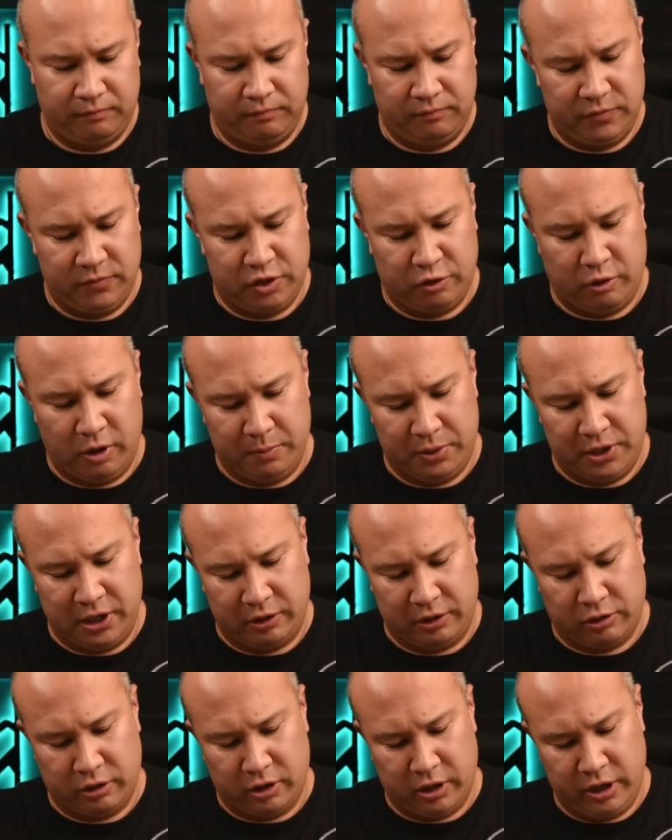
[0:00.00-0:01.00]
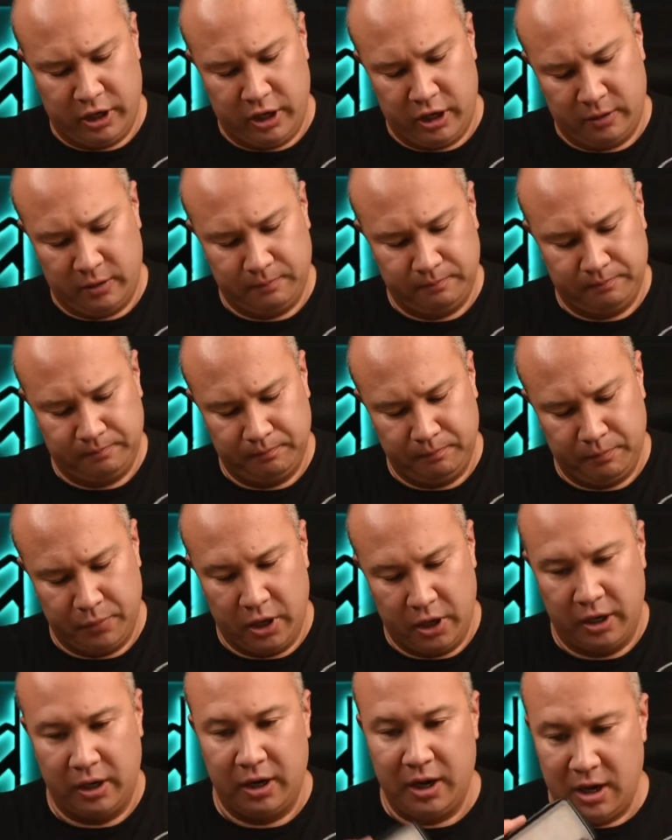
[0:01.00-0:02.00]
screen protector on here,
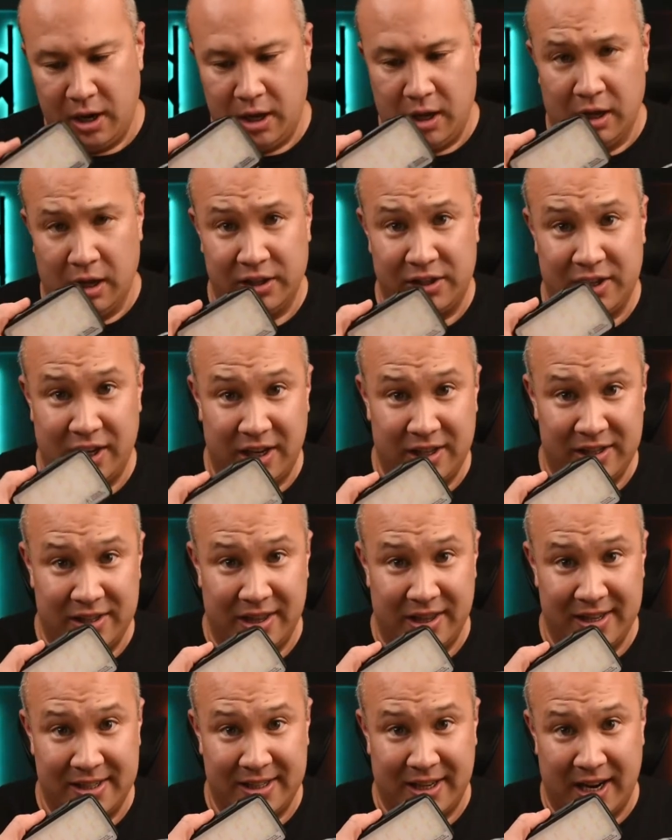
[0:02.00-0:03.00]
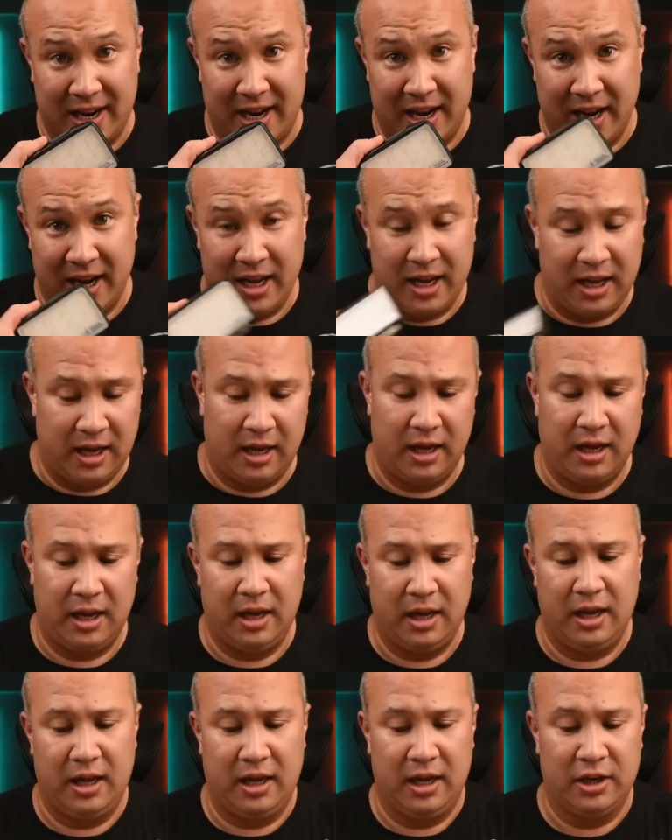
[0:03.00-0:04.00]
but let's get into this guy
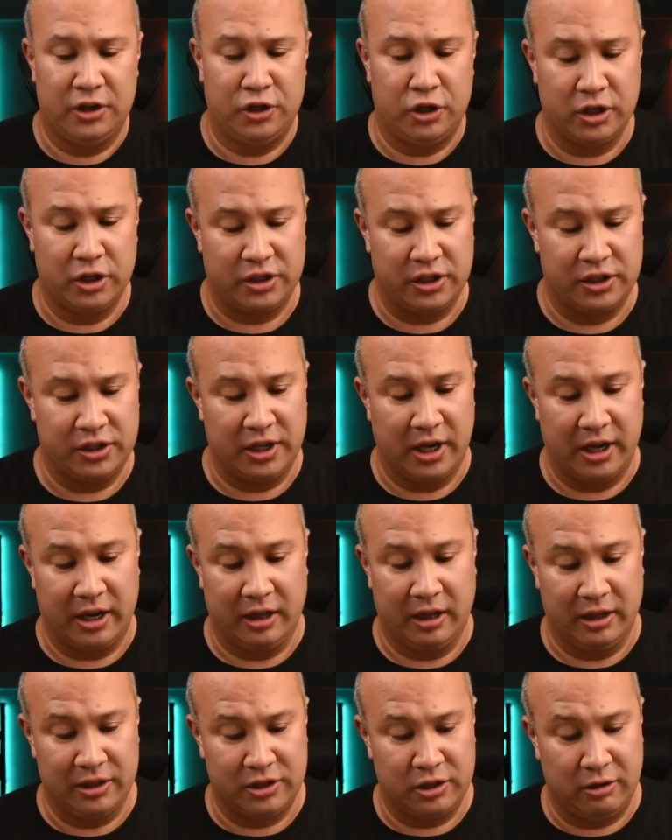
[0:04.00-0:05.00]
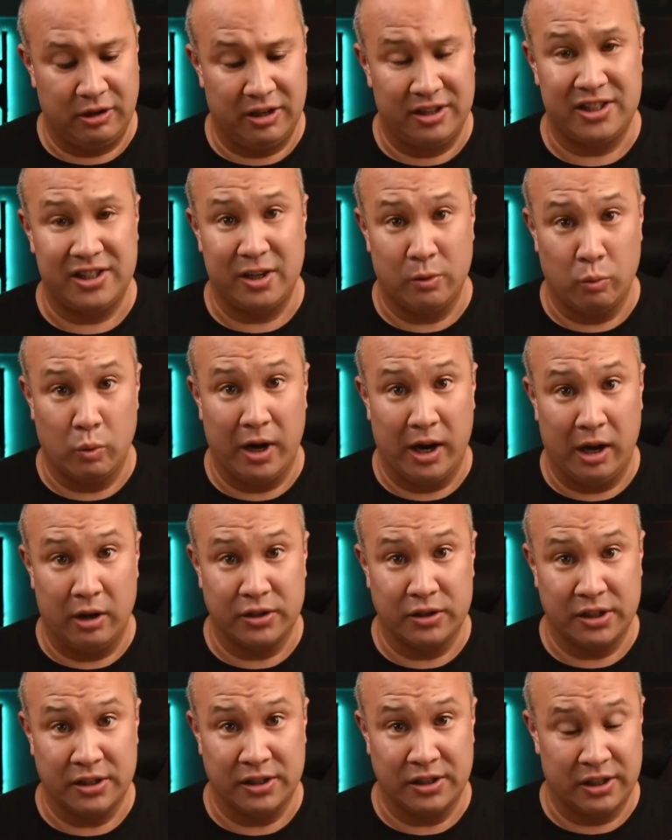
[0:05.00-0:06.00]
in just a second. Let's go ahead and see what
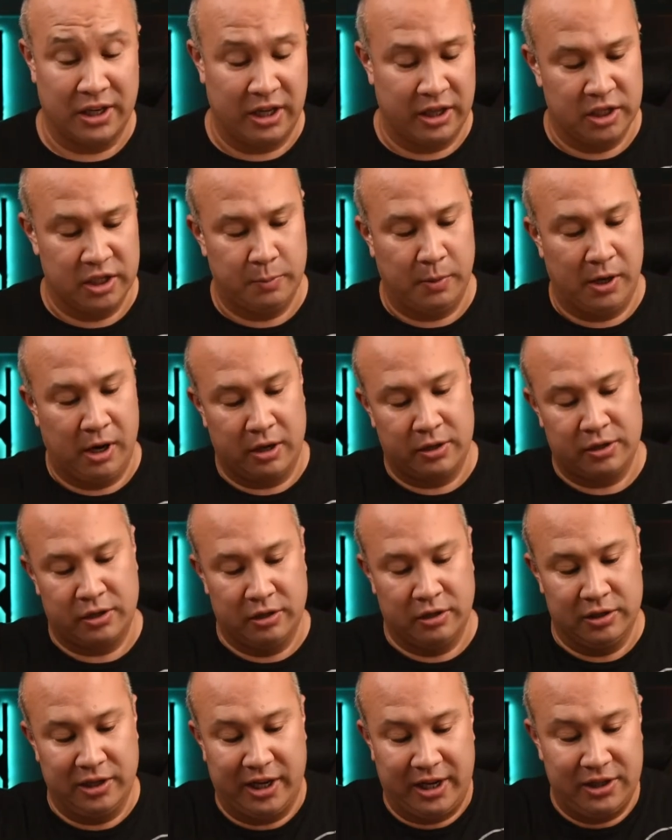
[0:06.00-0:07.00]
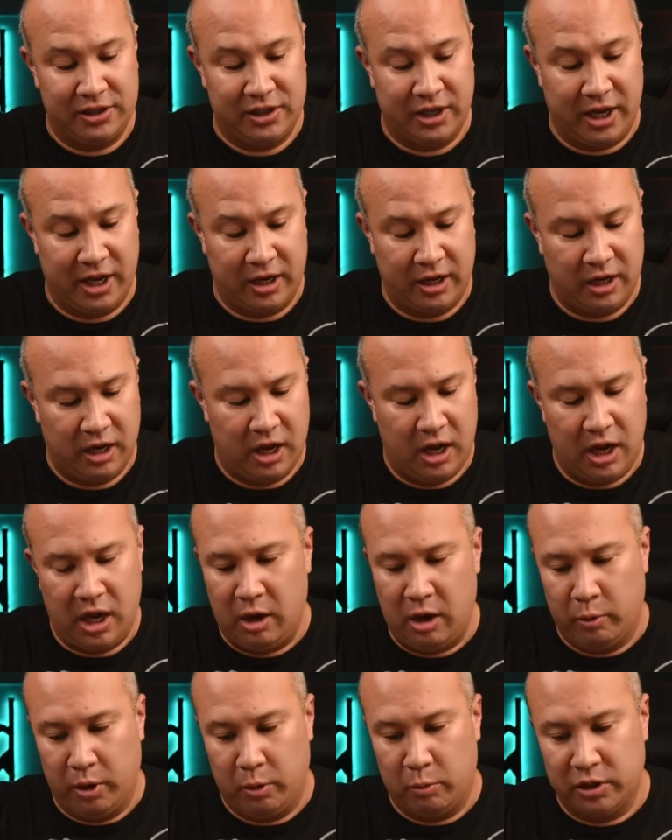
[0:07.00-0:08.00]
else is inside this box, because like I said,
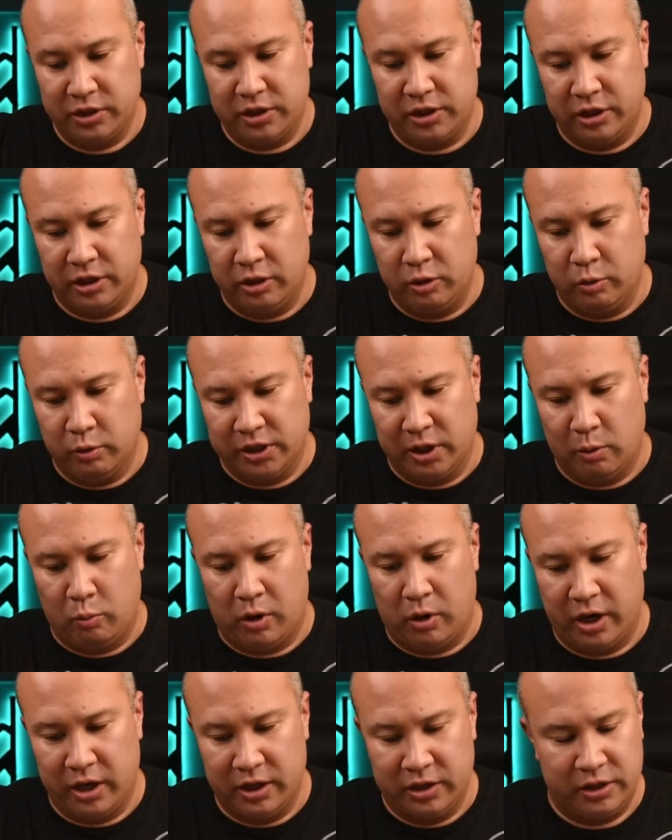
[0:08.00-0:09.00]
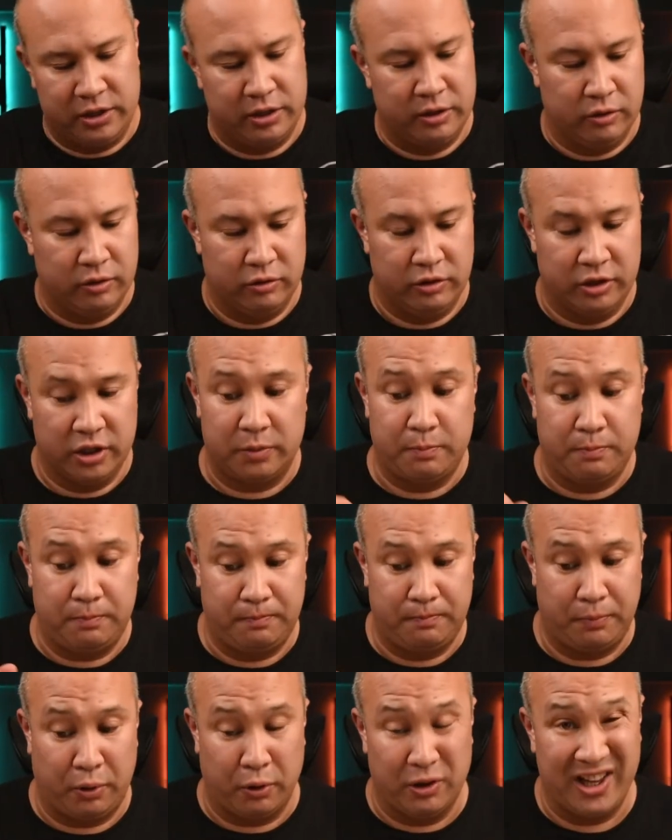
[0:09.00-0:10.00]
what I wanted to do was I wanted to just
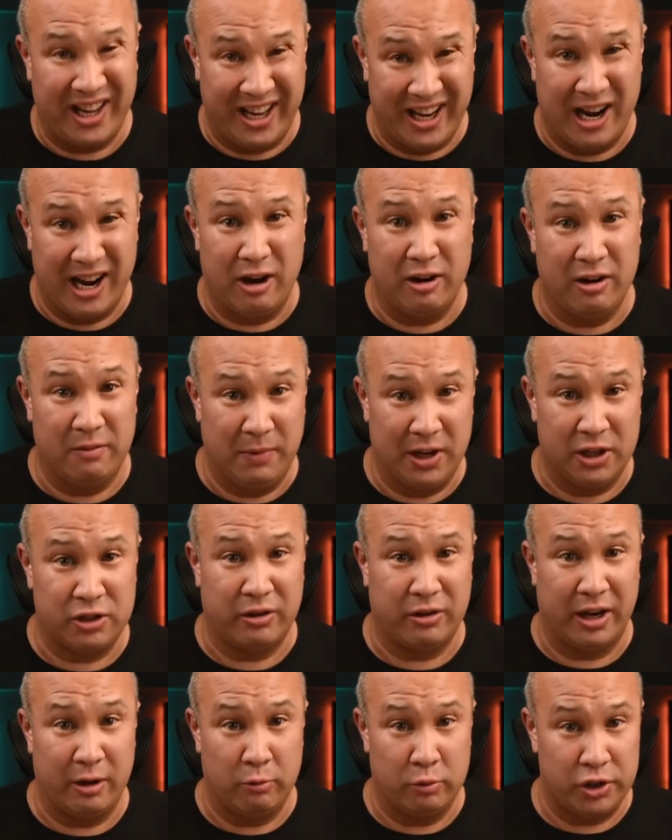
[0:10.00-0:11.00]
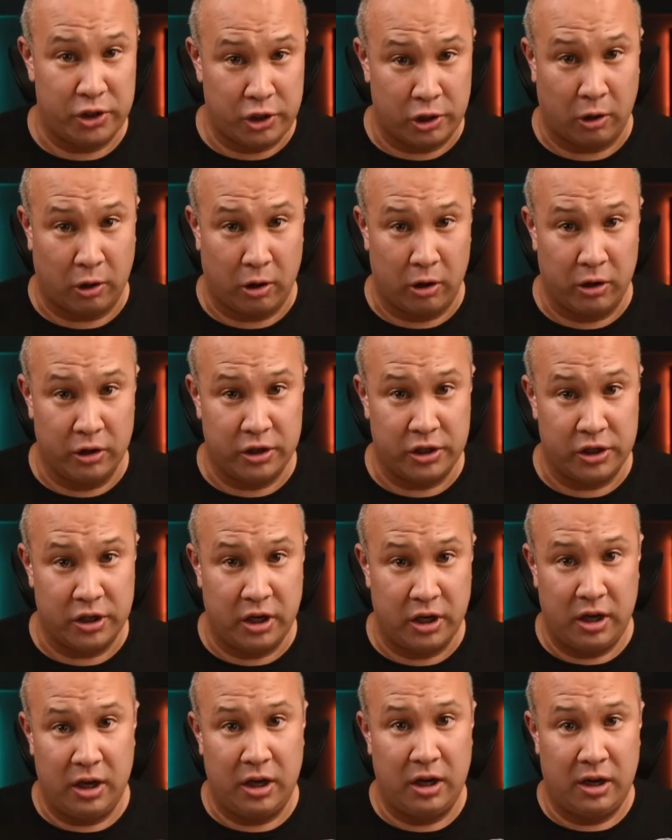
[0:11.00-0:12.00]
pull the light out and make sure that it was charged
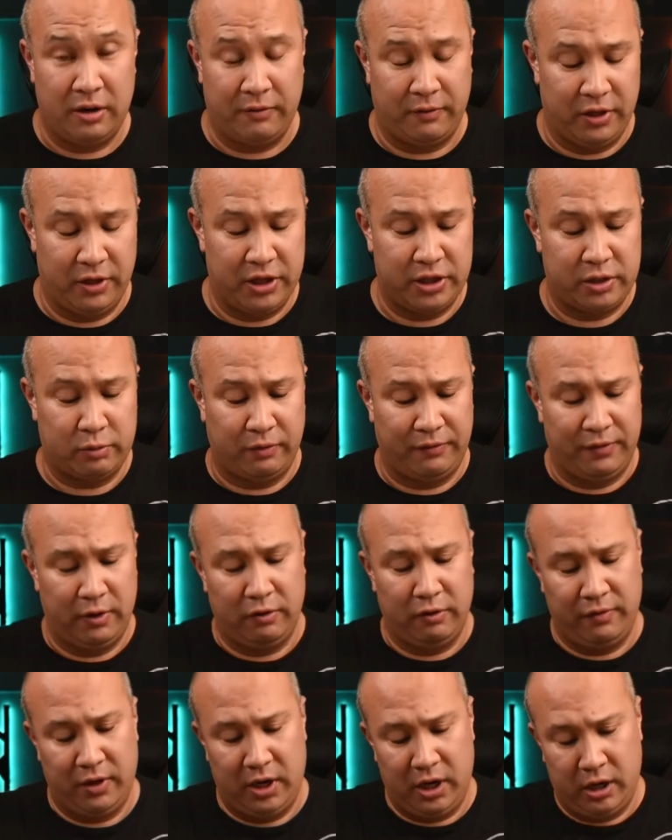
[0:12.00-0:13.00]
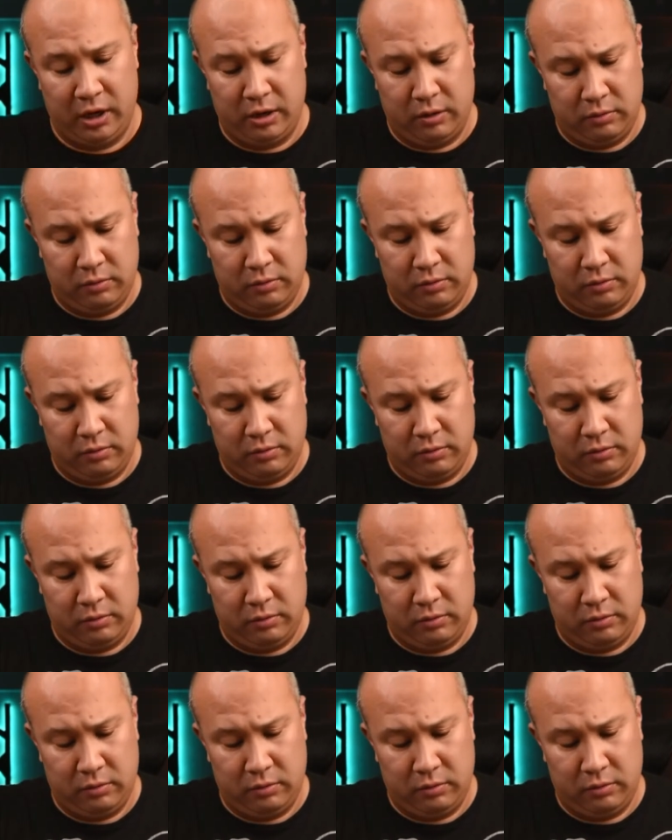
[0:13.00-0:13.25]
for this review video.